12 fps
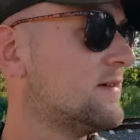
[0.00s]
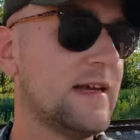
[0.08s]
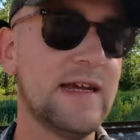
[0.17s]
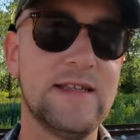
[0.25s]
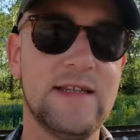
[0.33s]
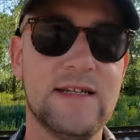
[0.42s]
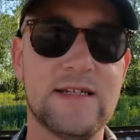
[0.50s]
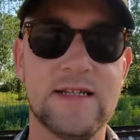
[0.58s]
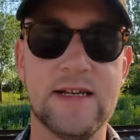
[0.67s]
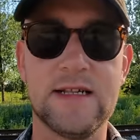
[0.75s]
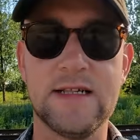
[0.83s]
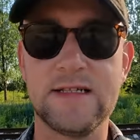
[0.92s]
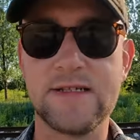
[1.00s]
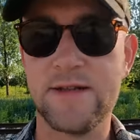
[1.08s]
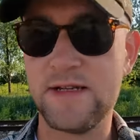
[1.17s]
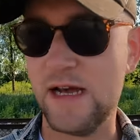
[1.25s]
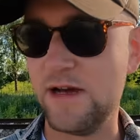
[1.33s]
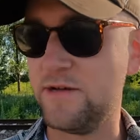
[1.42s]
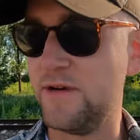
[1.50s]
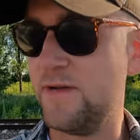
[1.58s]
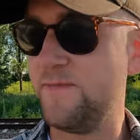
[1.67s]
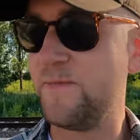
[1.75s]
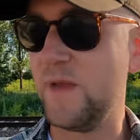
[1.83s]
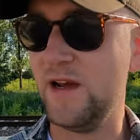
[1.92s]
in this little town
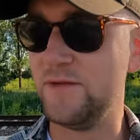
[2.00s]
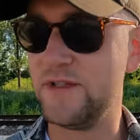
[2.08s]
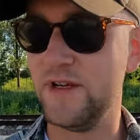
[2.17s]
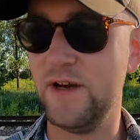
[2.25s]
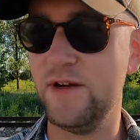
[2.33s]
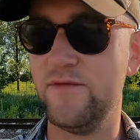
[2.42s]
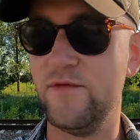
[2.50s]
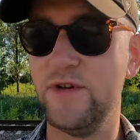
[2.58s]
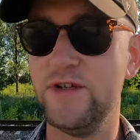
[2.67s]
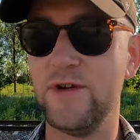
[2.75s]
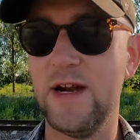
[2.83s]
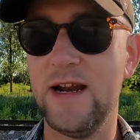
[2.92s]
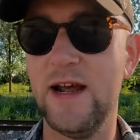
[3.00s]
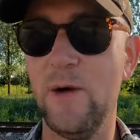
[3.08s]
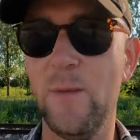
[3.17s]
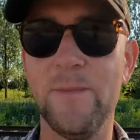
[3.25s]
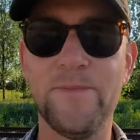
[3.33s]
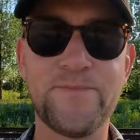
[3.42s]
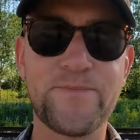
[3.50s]
outside of Łódź right now.